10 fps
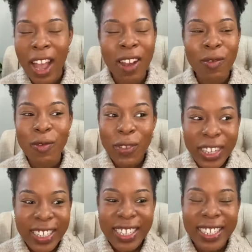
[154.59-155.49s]
I
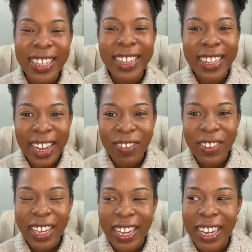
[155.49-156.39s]
really love
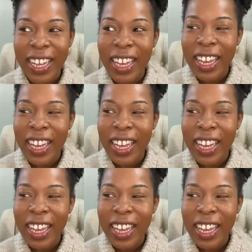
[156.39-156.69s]
it.